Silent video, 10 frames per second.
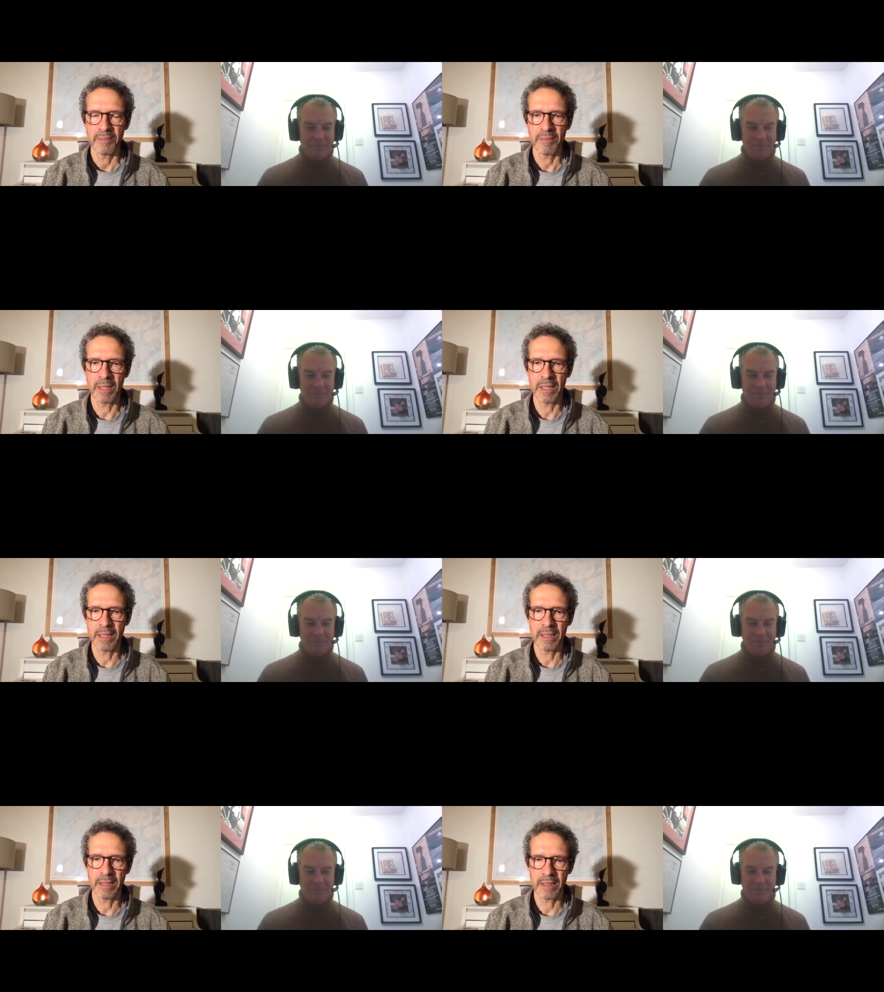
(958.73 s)
Speaker 1: my
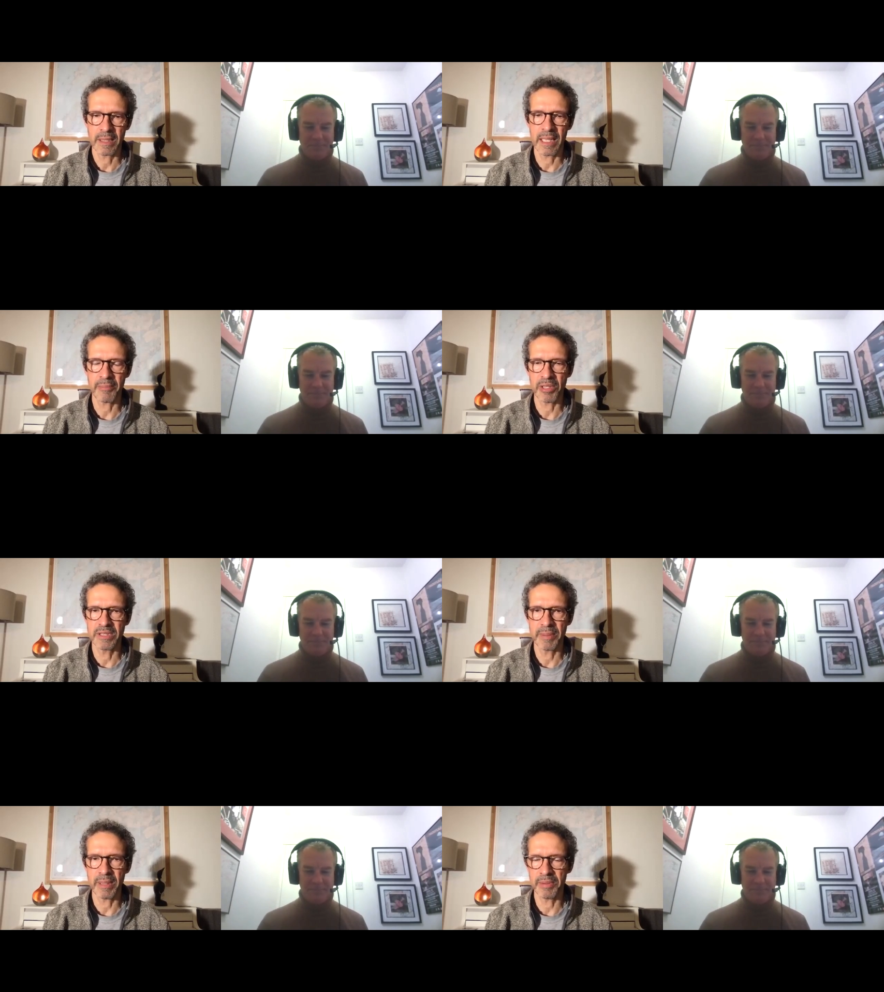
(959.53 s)

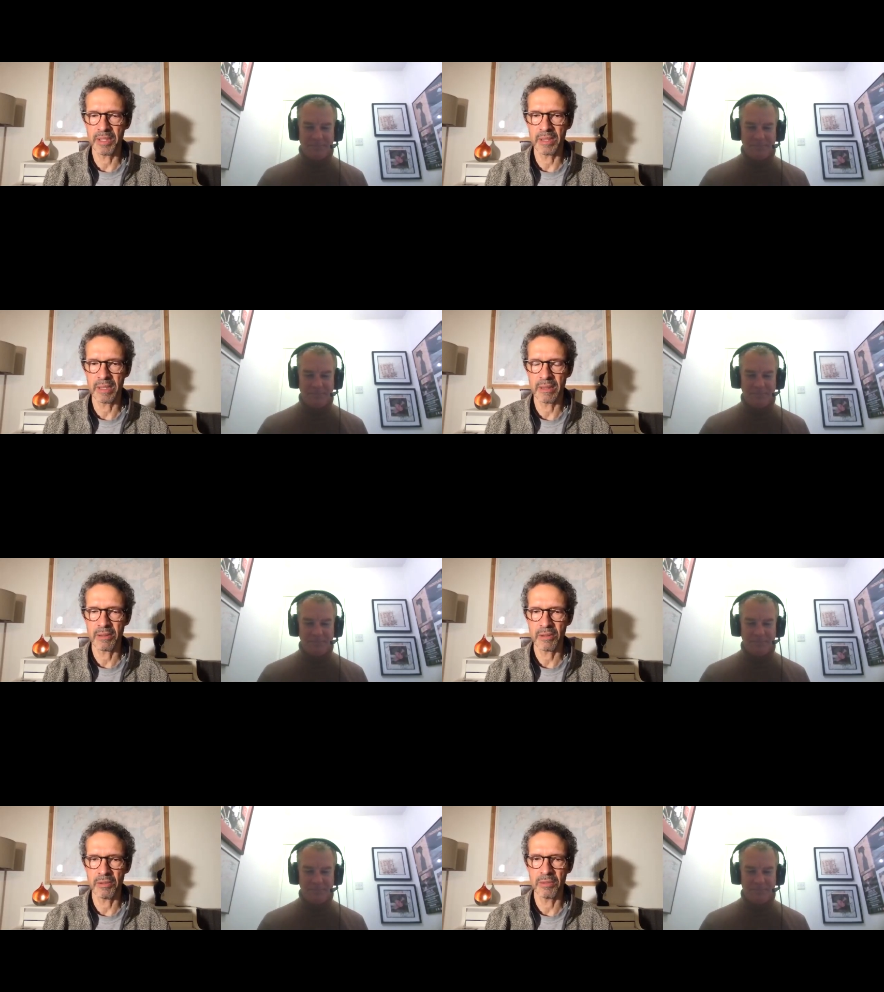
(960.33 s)
collaborator Barbara Younger,
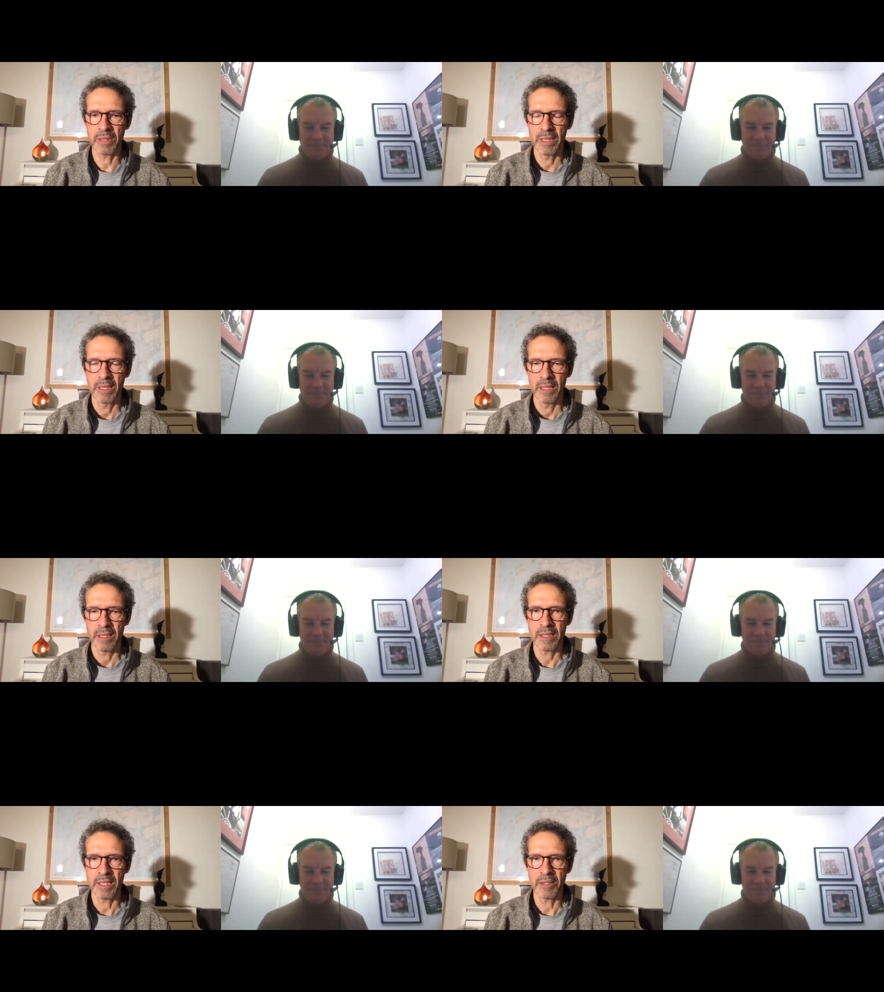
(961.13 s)
who,
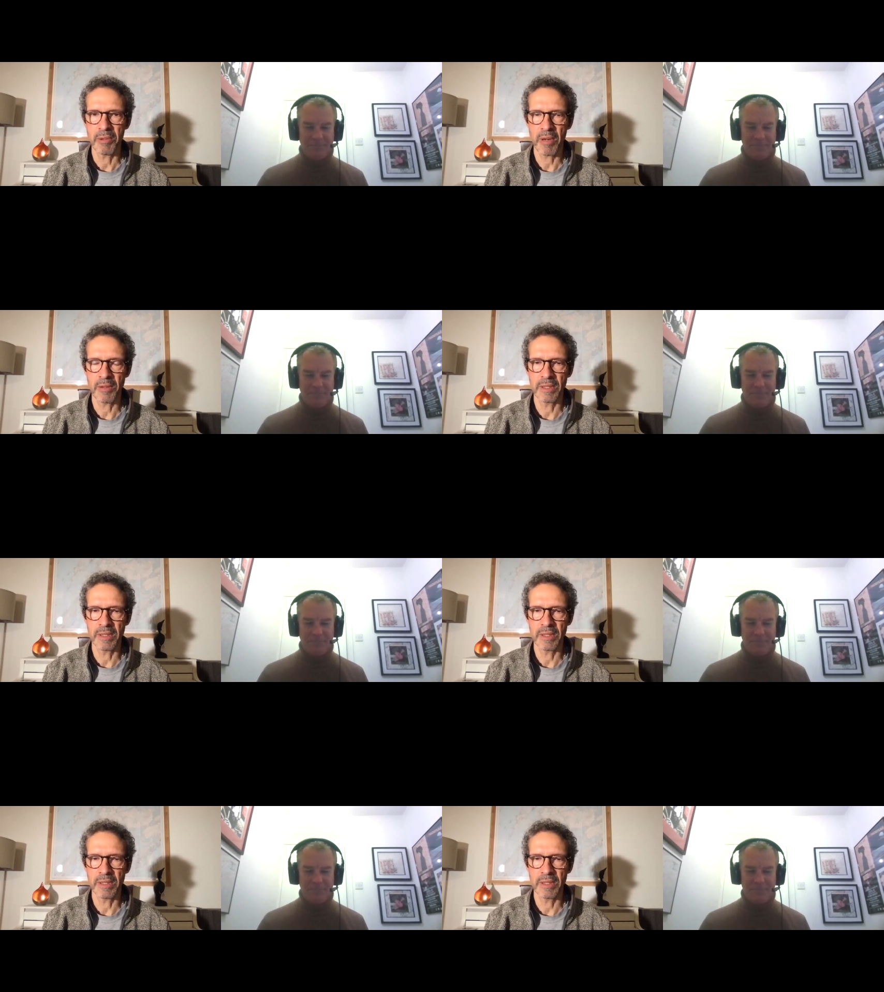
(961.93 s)
you know, we wrote